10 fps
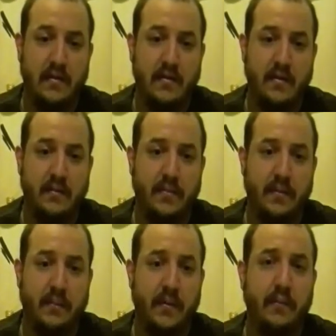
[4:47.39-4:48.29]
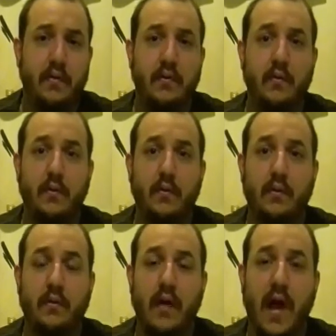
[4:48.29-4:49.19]
the the people
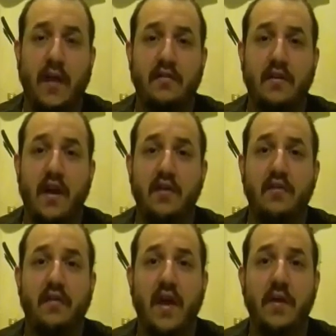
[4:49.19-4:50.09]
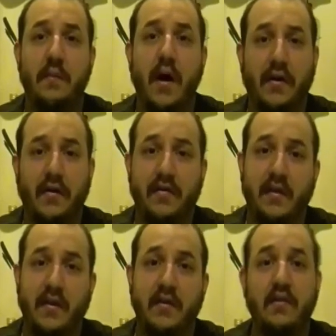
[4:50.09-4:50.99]
who actually understand
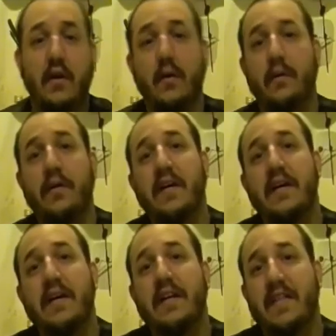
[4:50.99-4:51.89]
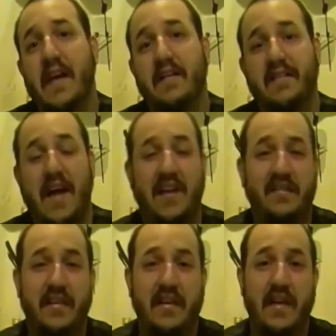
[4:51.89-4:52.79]
democracy know that it is
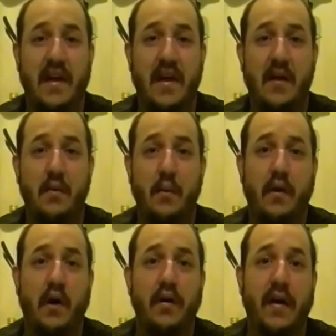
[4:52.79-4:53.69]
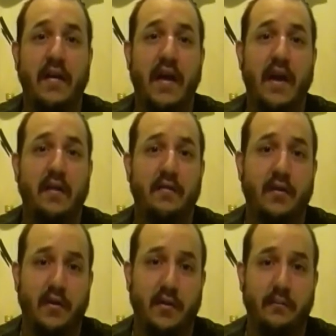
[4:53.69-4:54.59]
actually what we call a negative
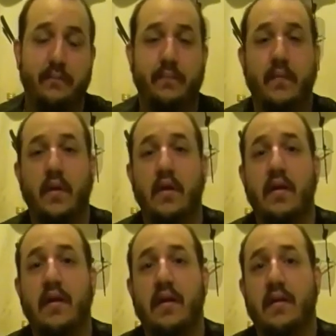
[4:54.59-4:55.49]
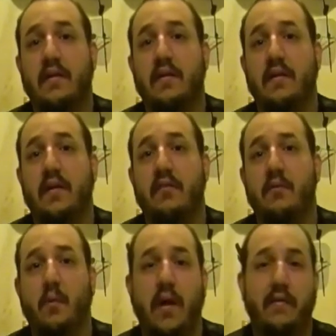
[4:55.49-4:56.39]
term. In in
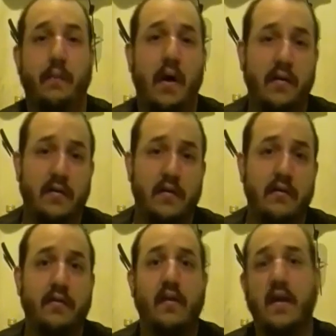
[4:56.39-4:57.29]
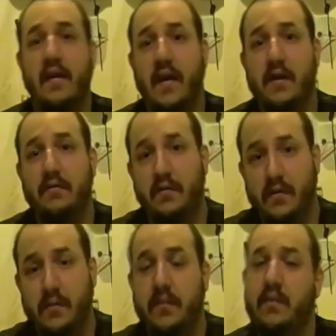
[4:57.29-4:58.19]
government we have positive and negative
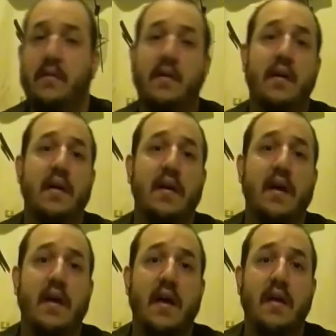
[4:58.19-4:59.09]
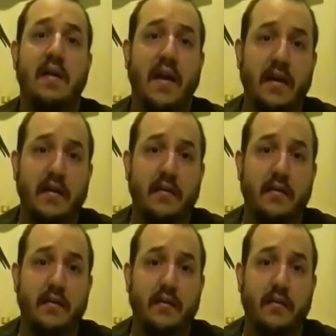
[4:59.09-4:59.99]
terms. A
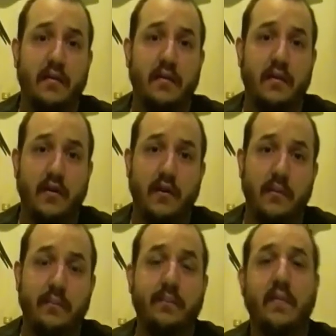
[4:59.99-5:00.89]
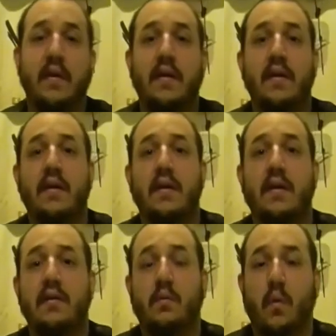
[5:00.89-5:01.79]
negative term
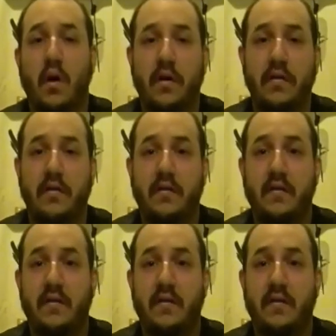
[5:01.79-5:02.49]
is one